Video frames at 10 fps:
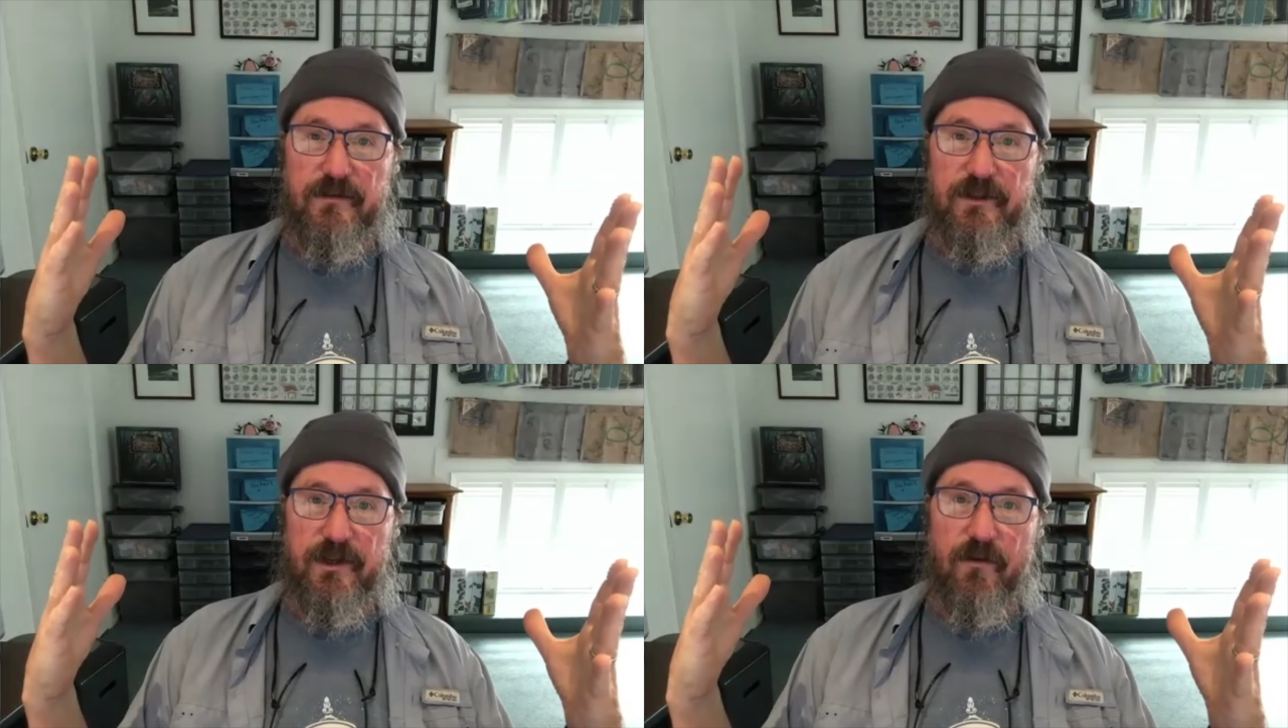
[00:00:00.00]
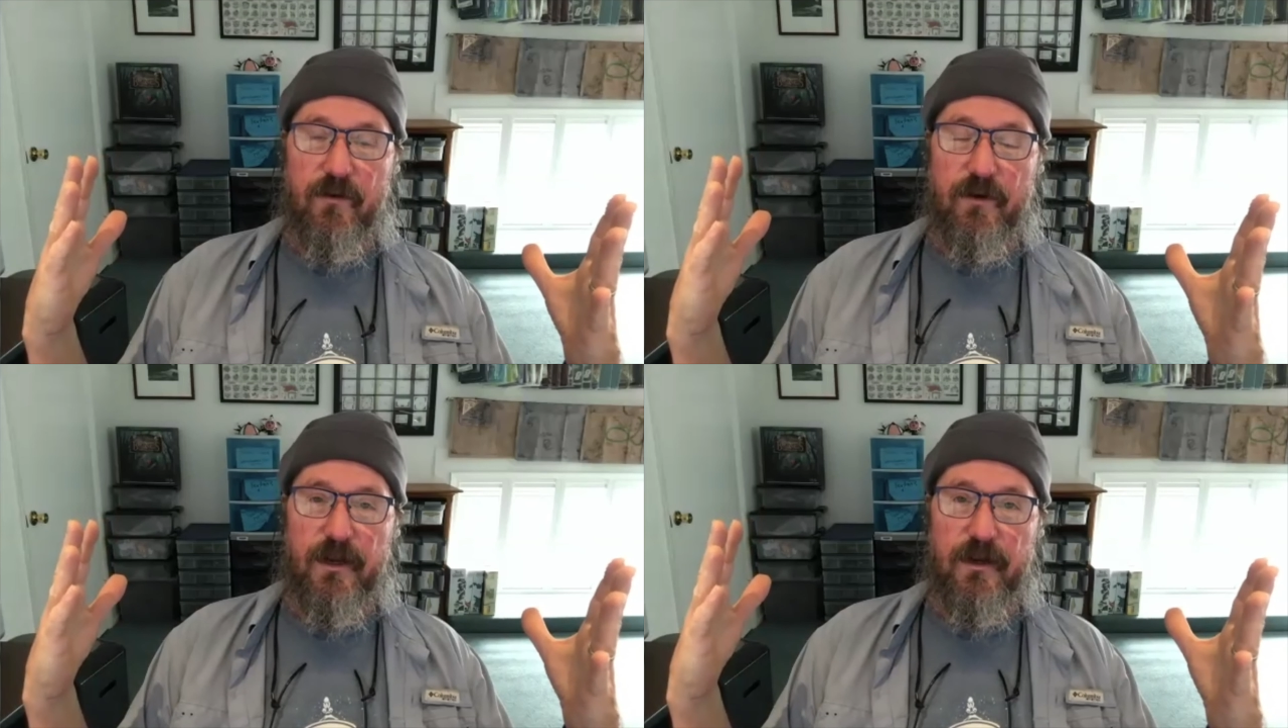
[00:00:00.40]

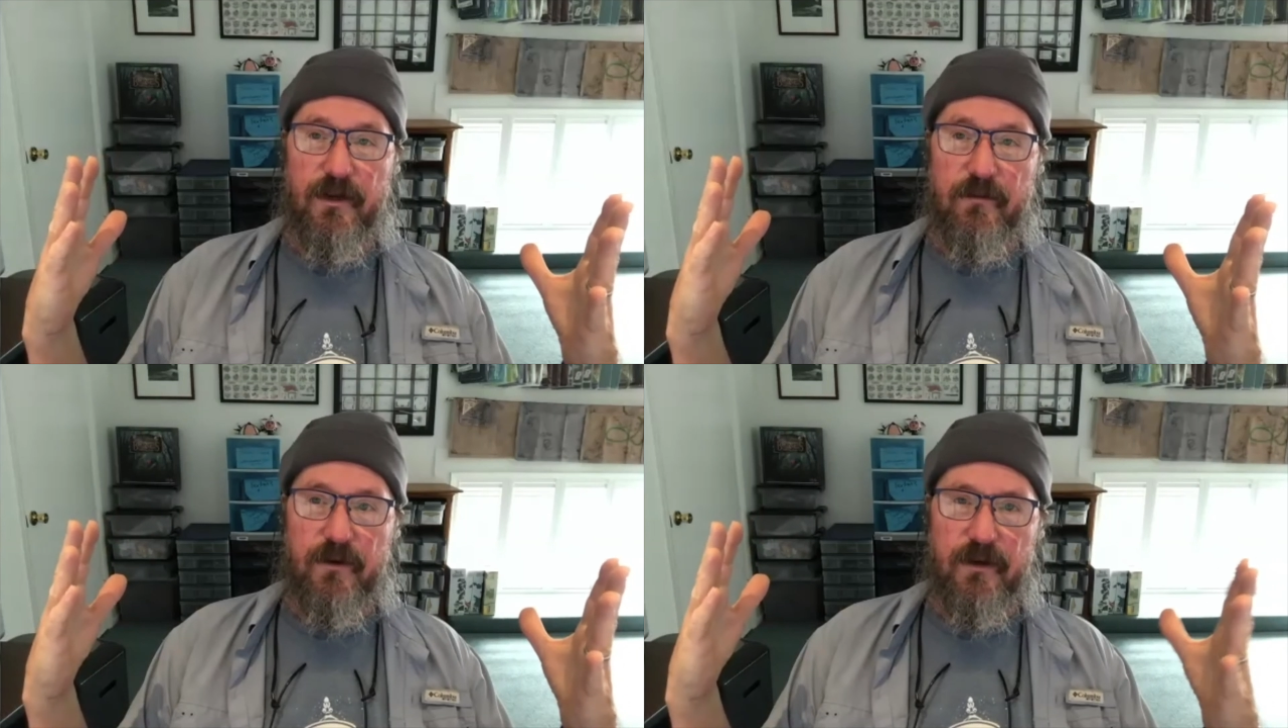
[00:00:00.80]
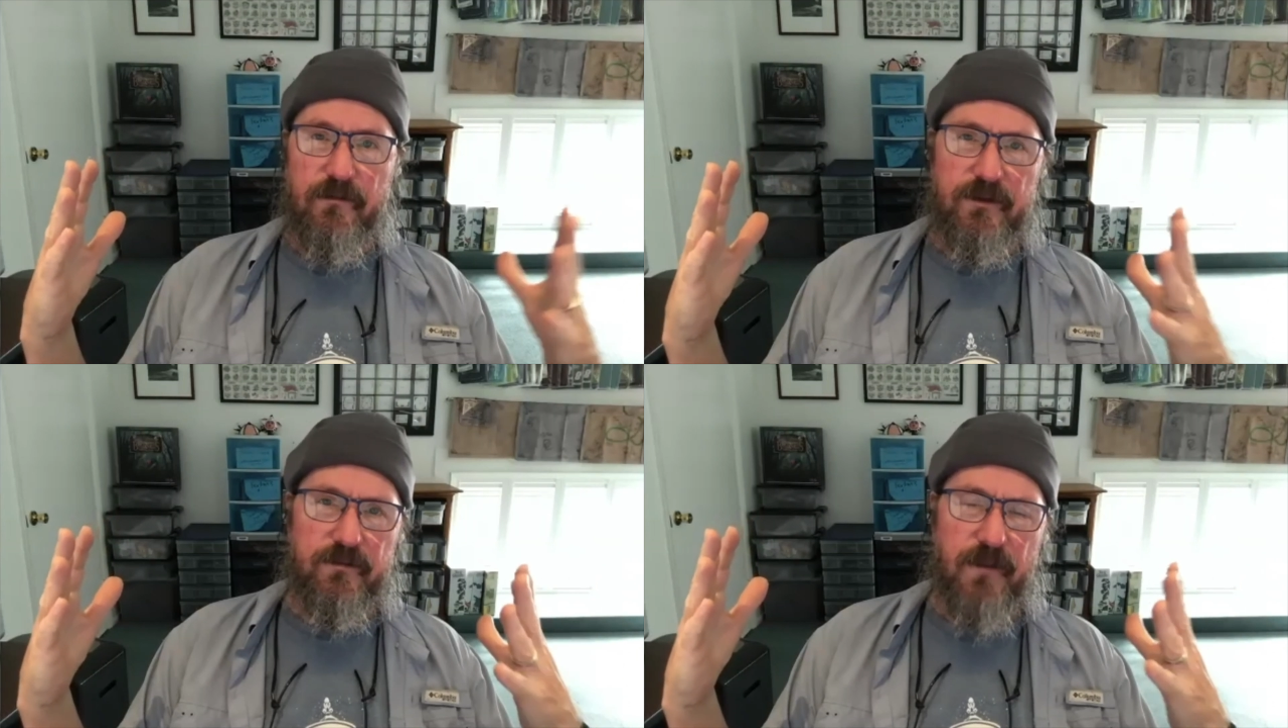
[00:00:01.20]
and it
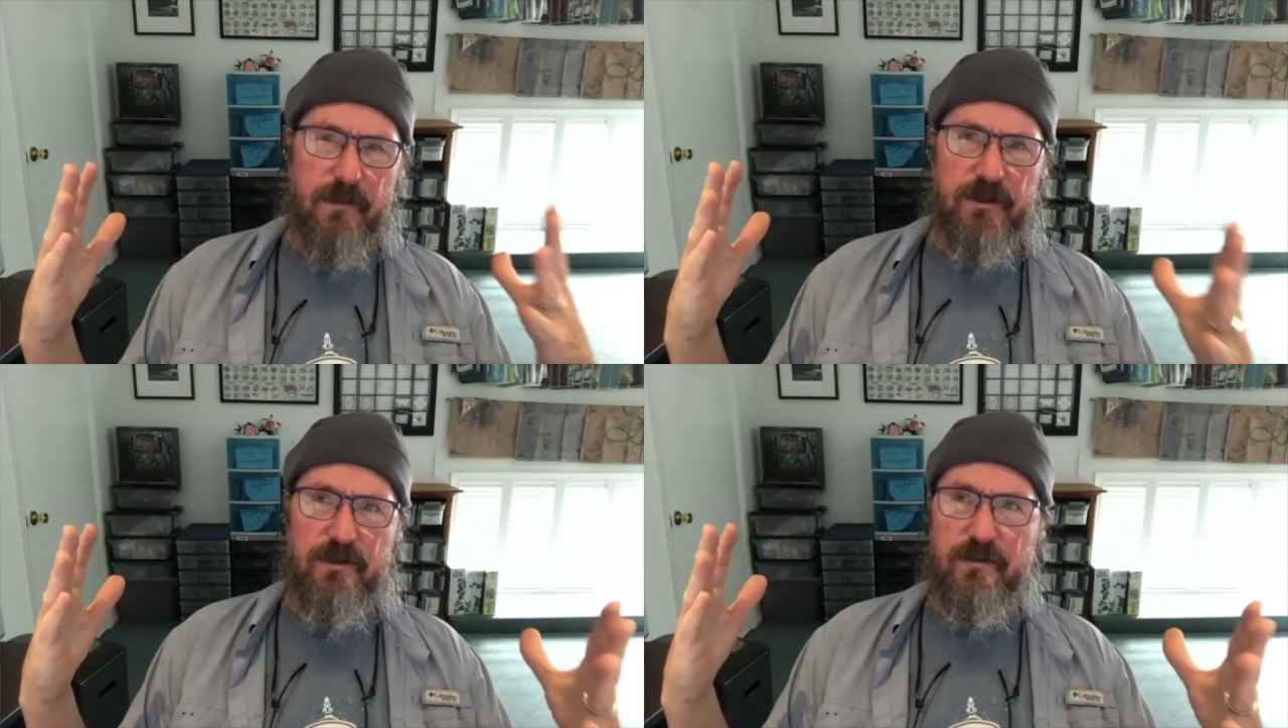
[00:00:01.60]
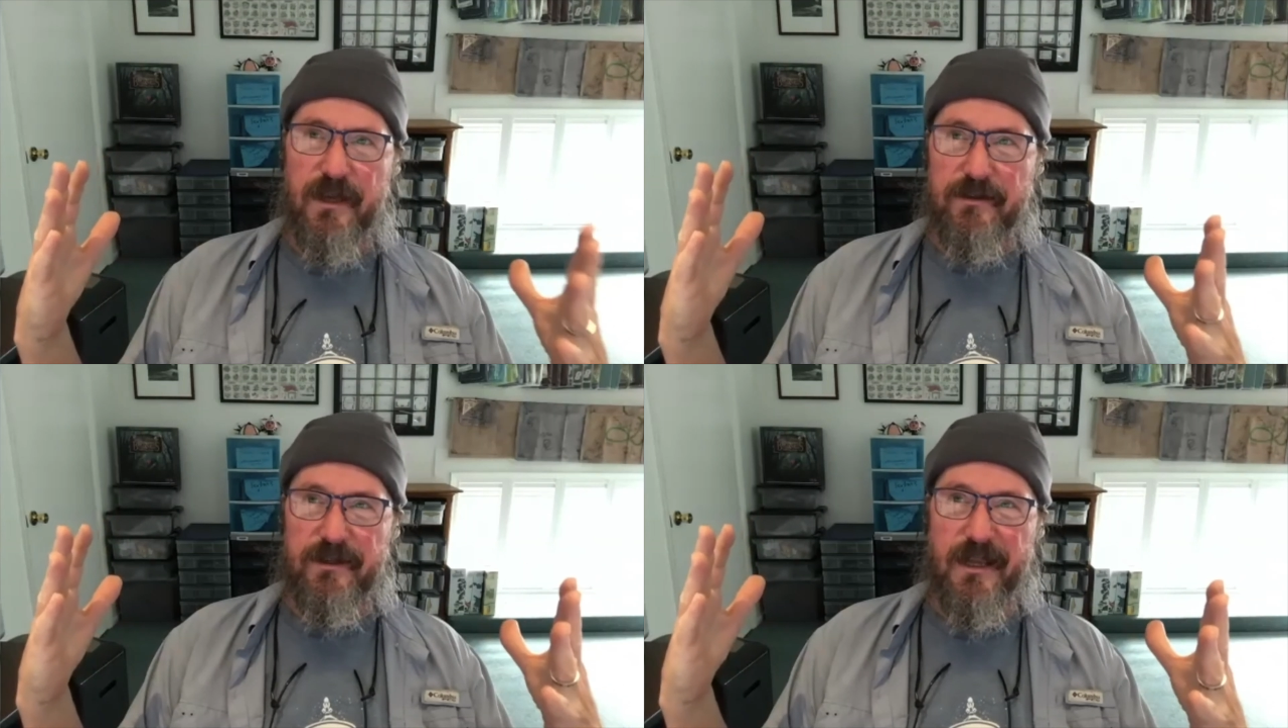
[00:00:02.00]
was maybe
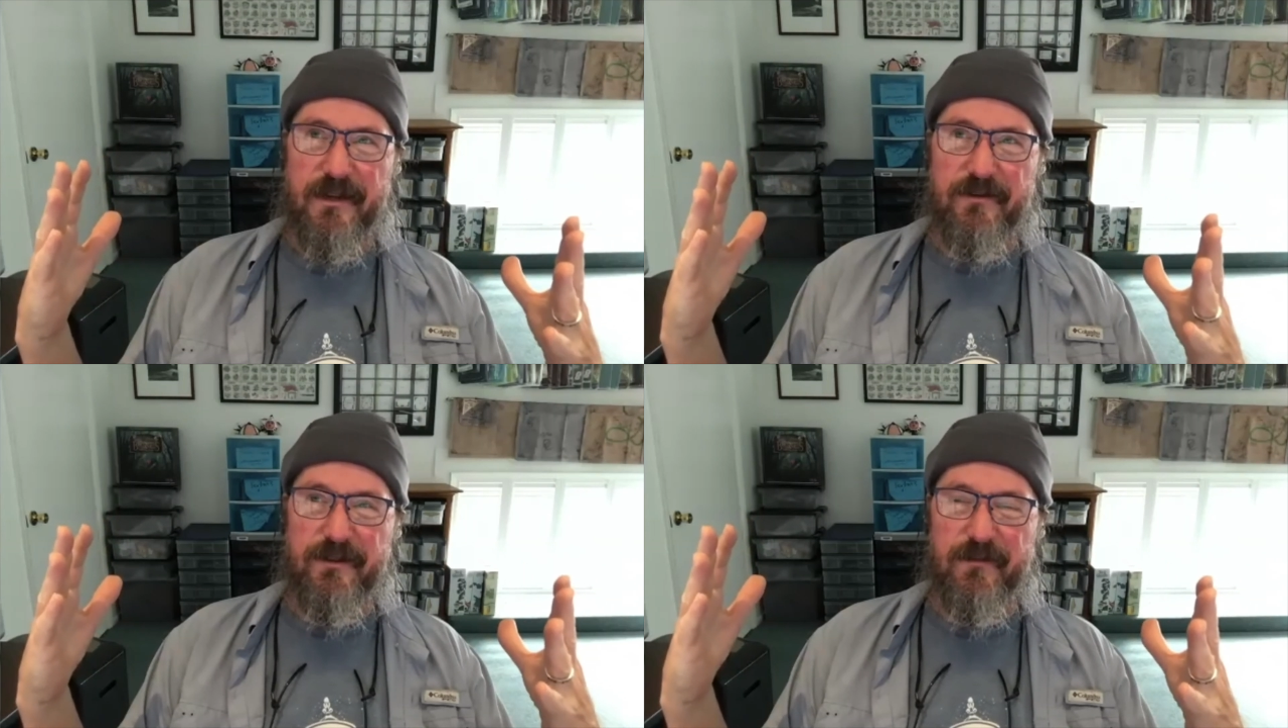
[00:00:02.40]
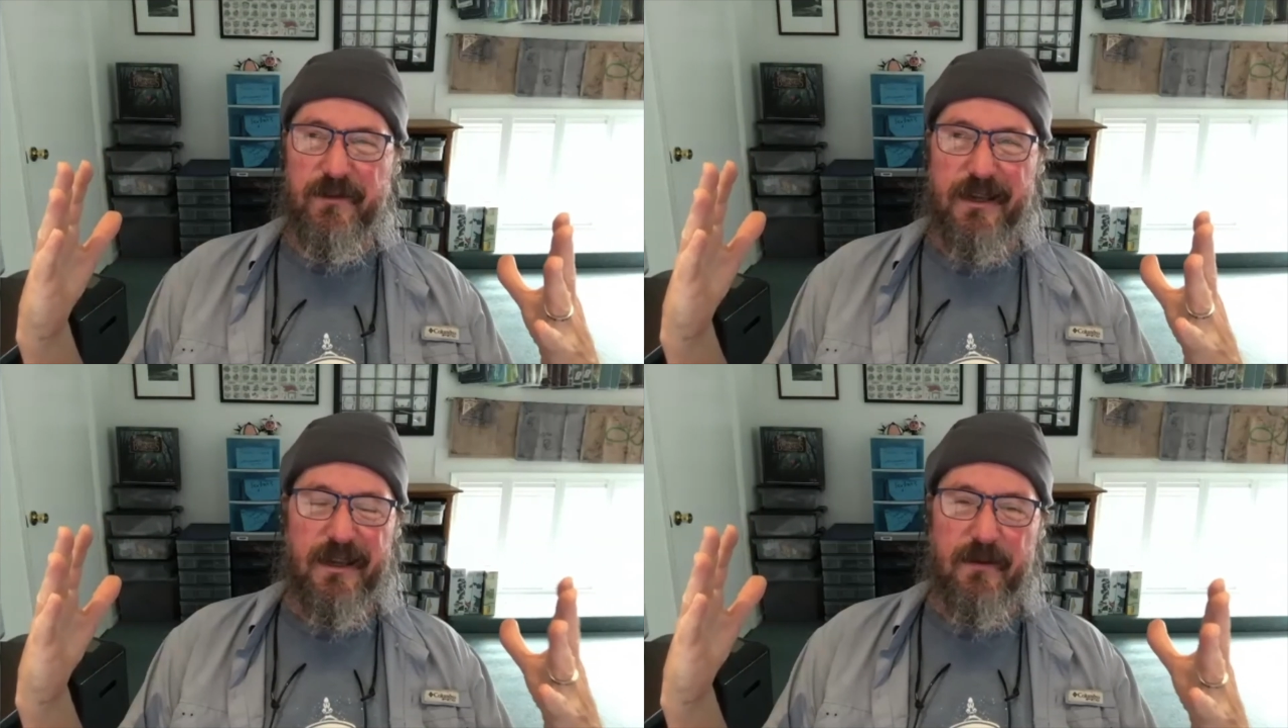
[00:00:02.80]
2008 or something.
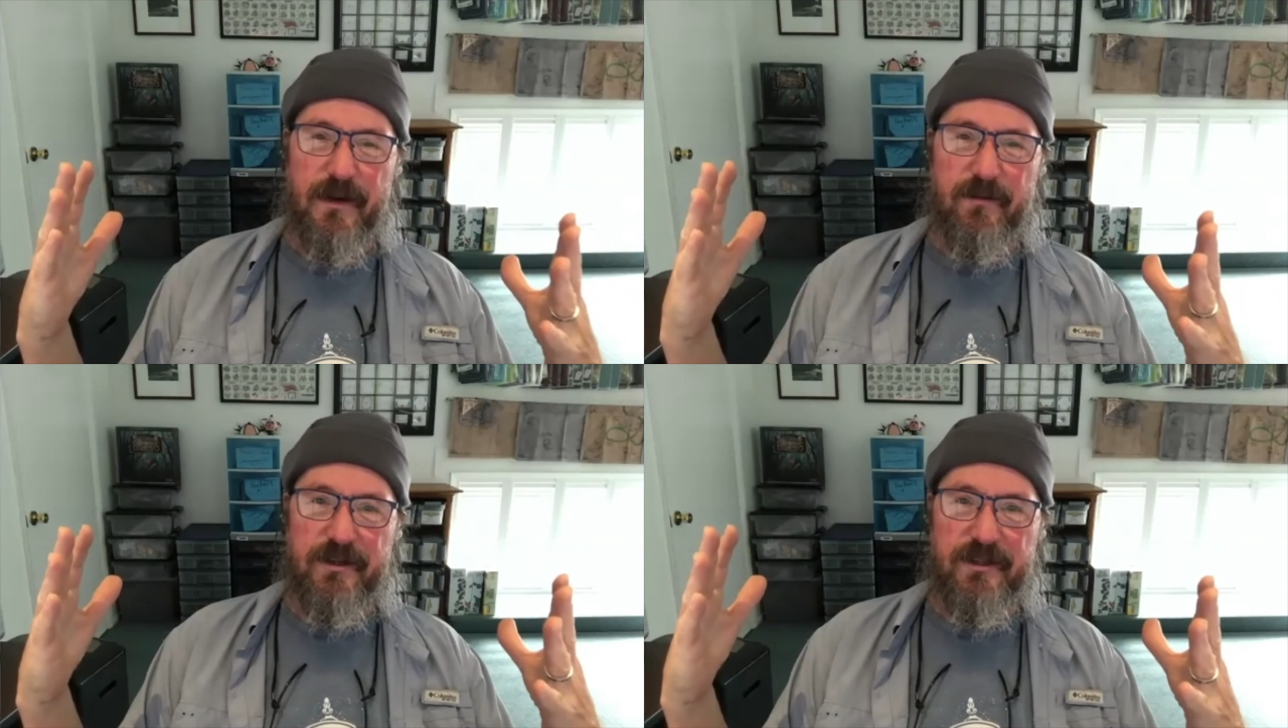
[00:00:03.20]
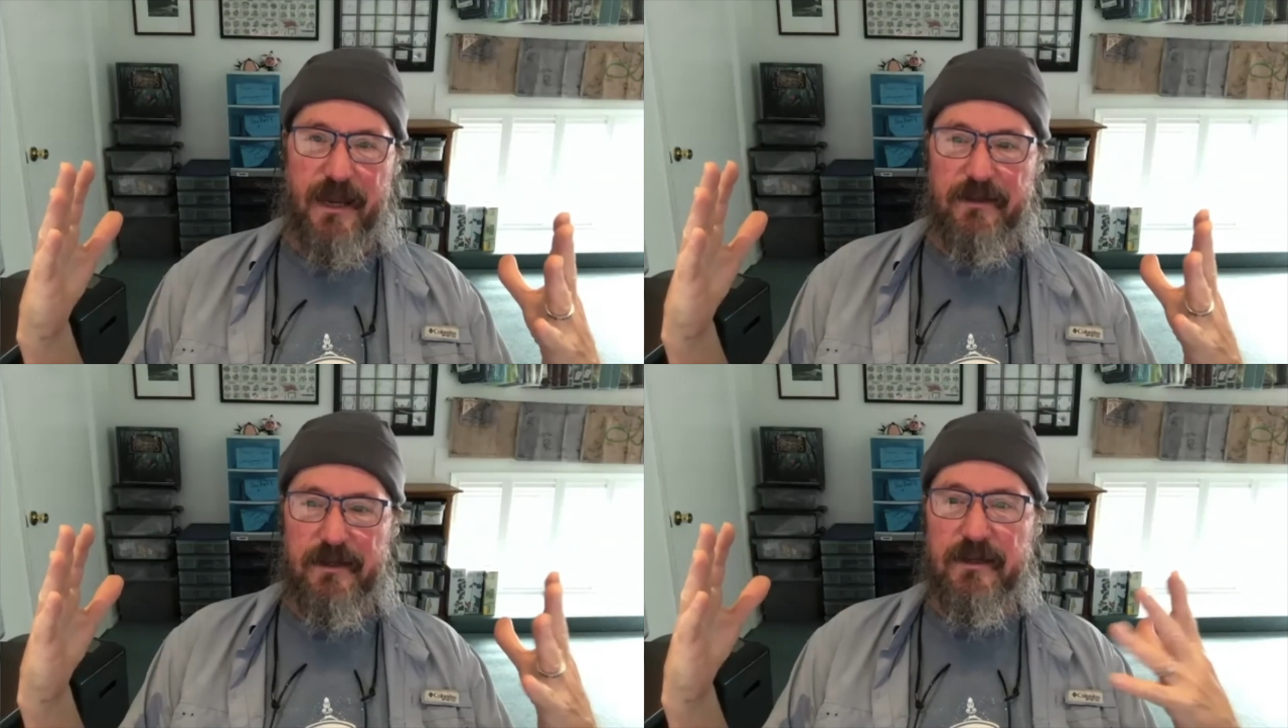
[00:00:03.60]
I can't remember
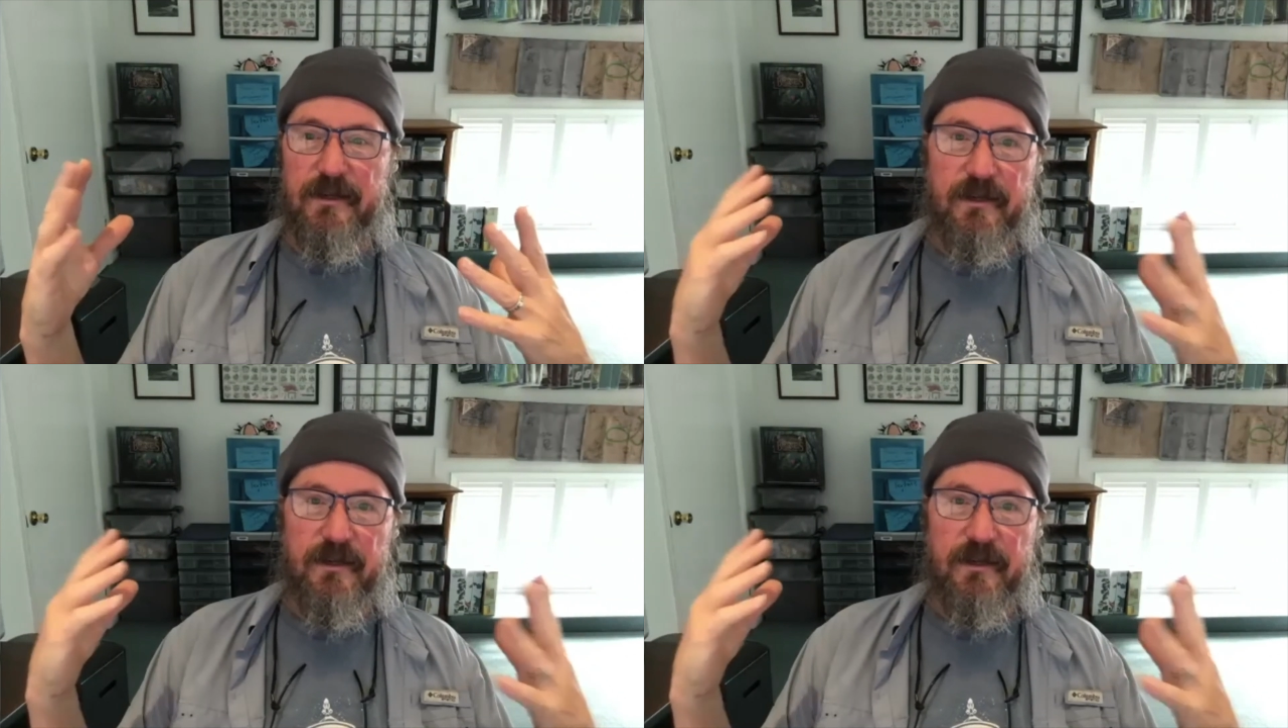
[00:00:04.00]
exactly.